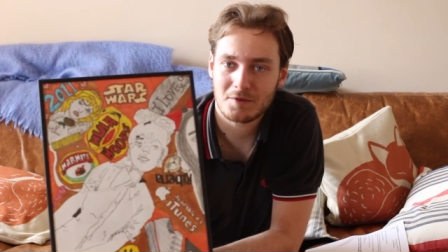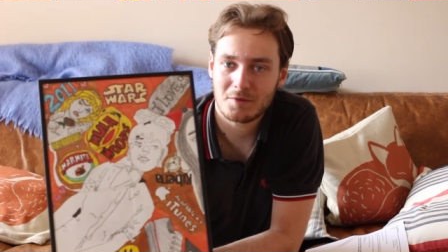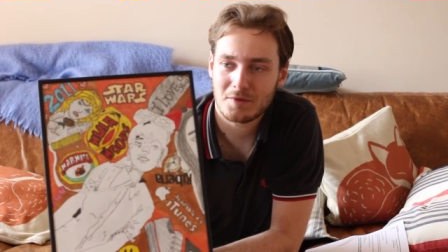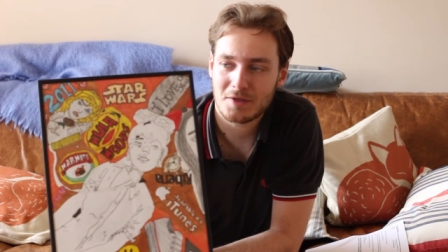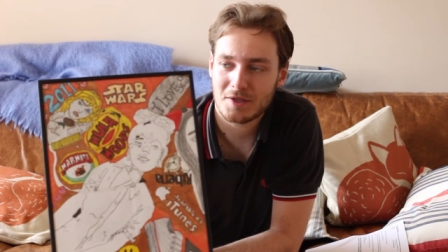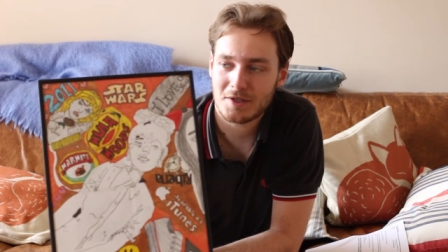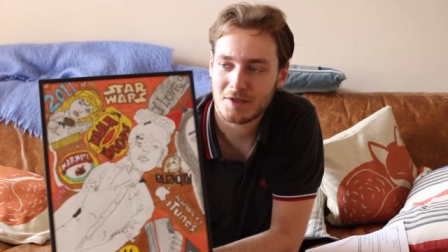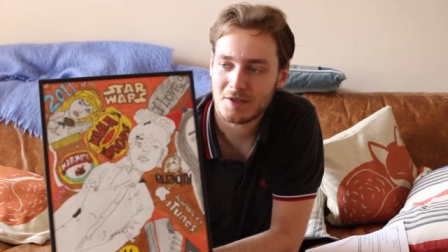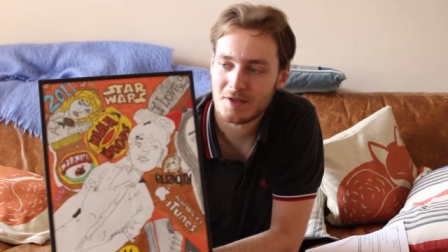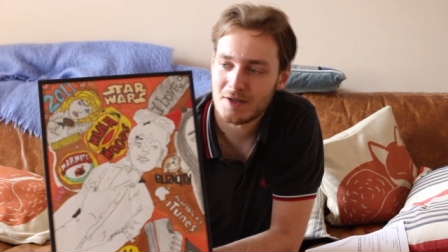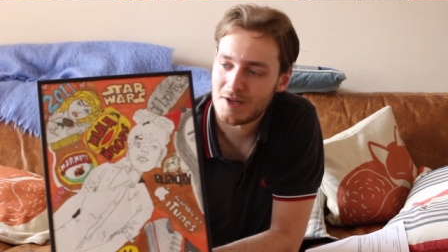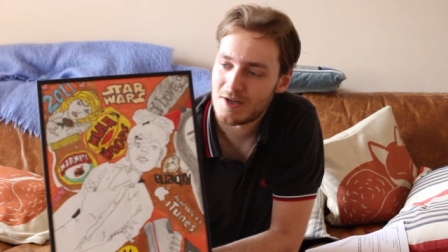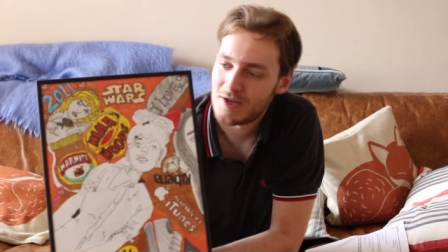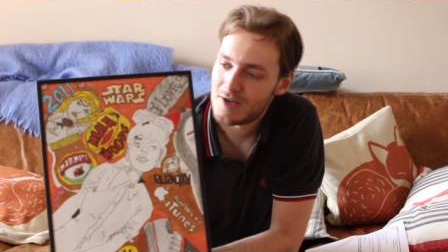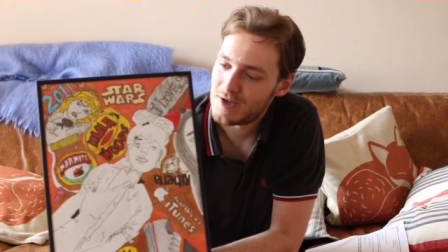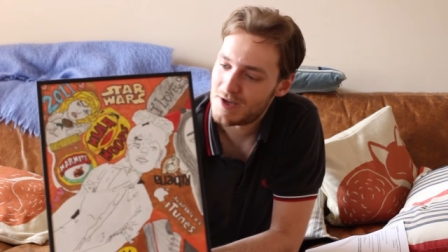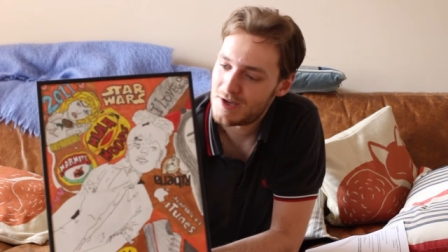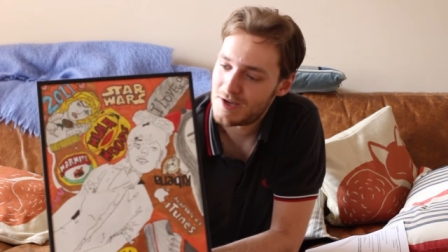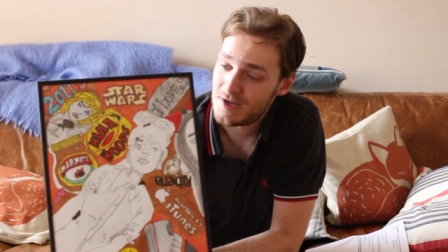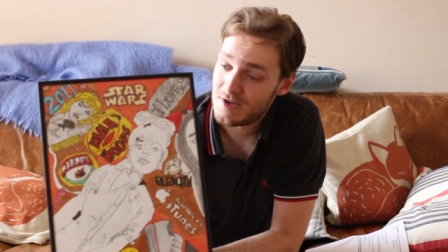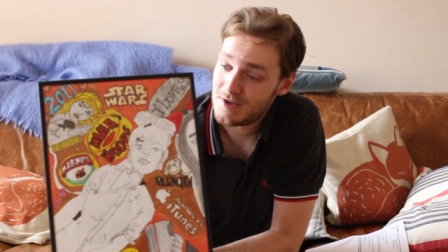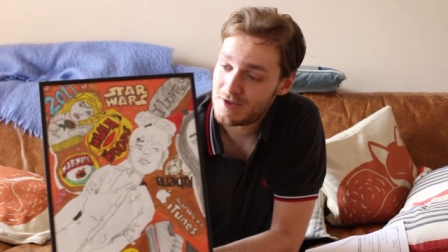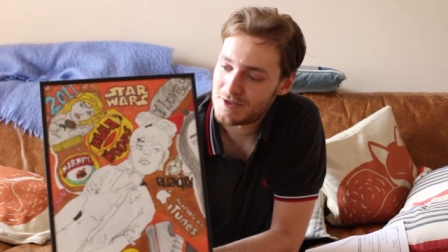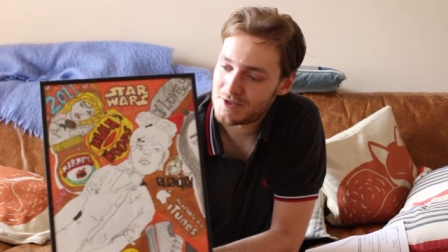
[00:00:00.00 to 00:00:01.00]
that we
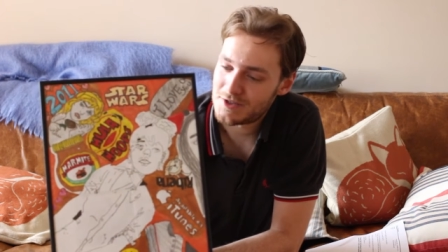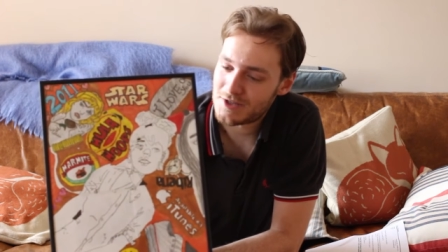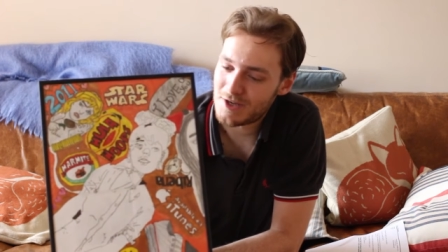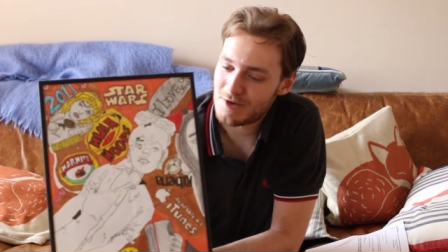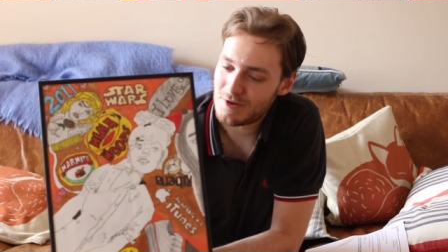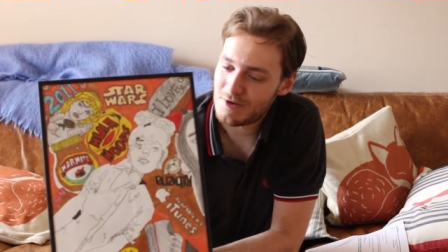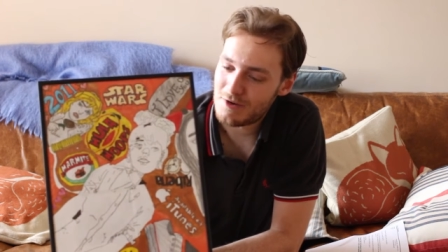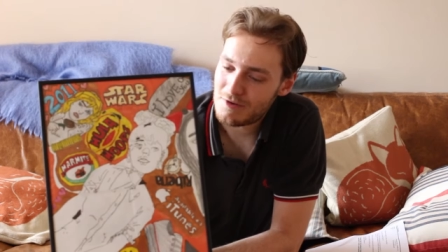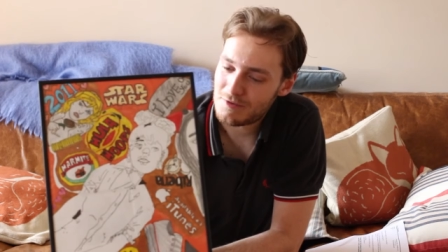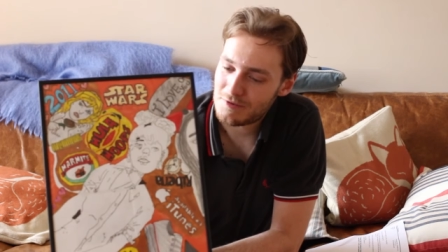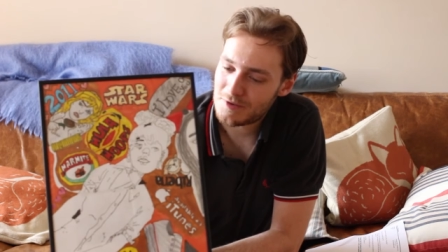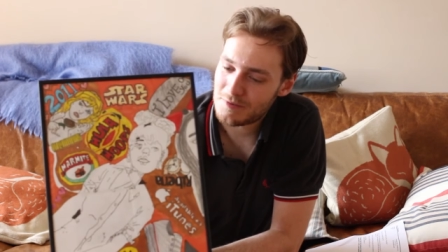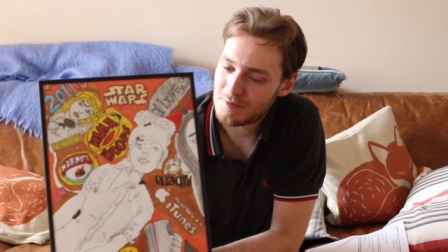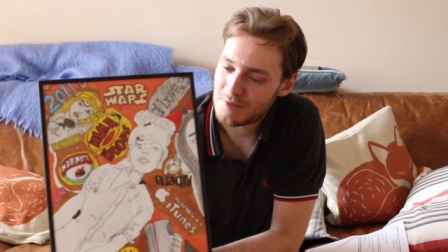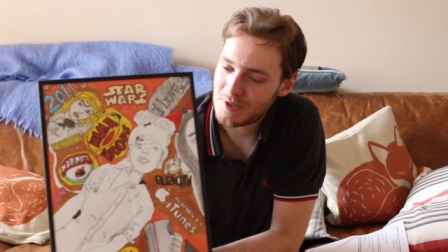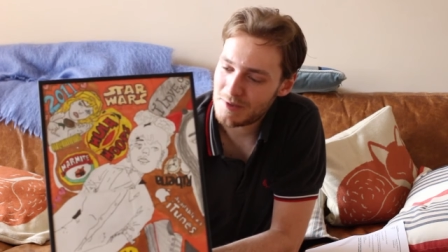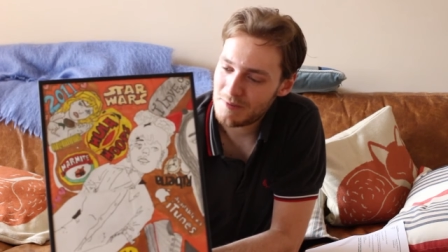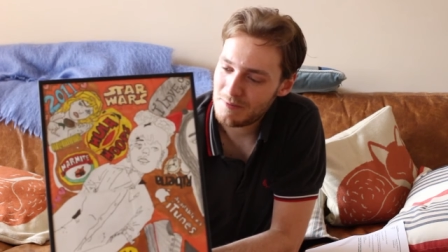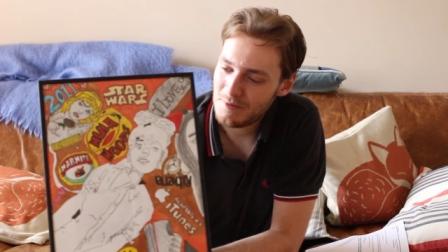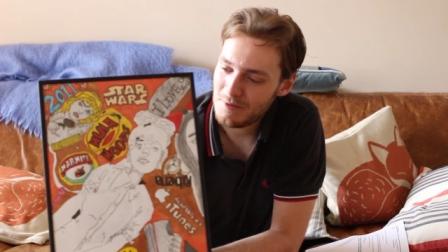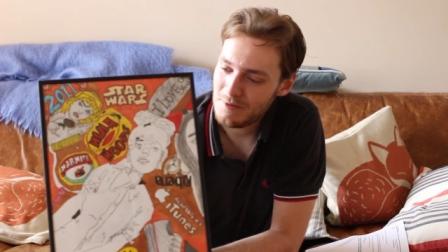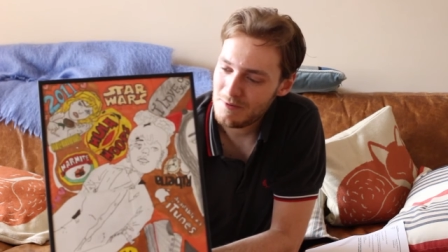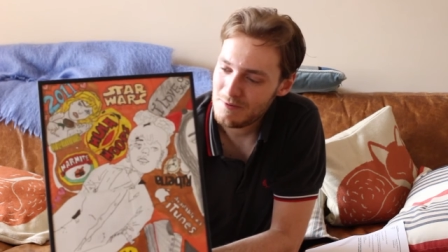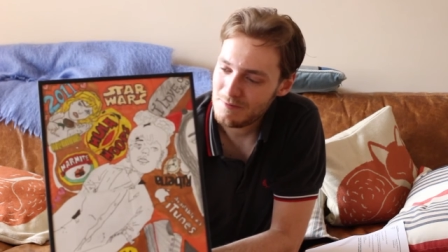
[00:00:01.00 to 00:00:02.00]
show off to
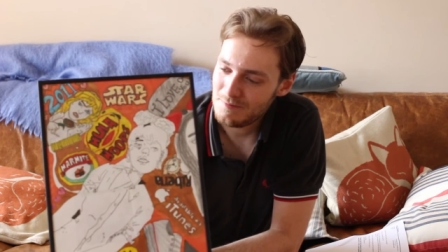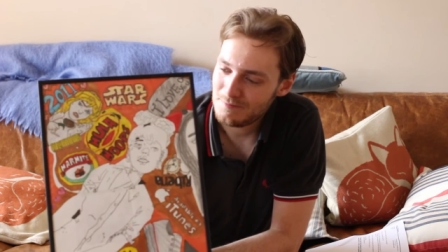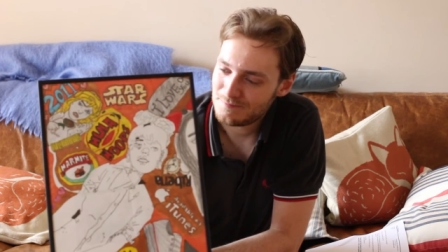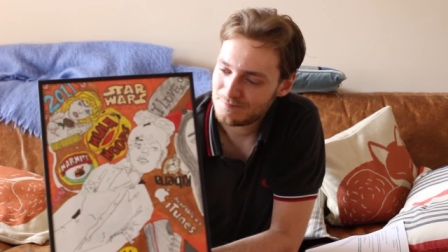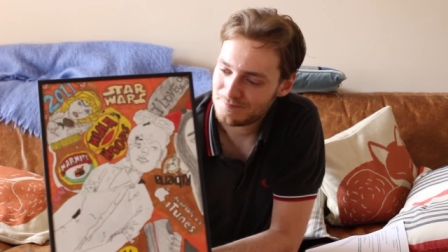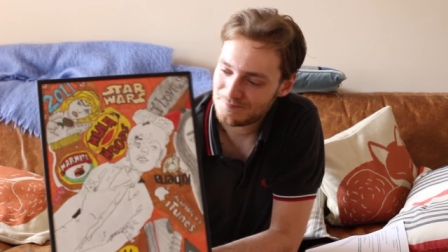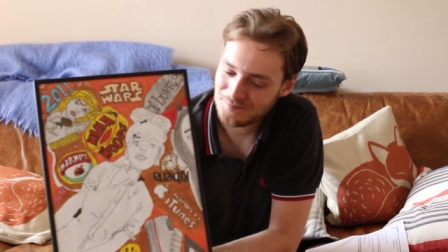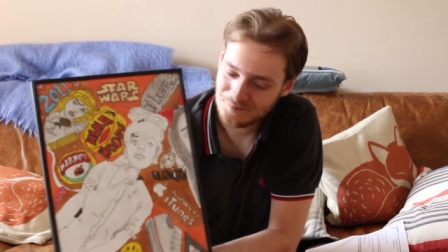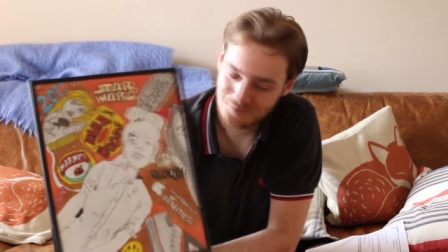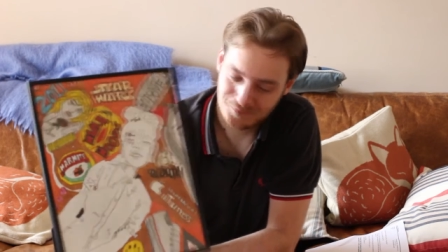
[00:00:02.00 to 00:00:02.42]
people.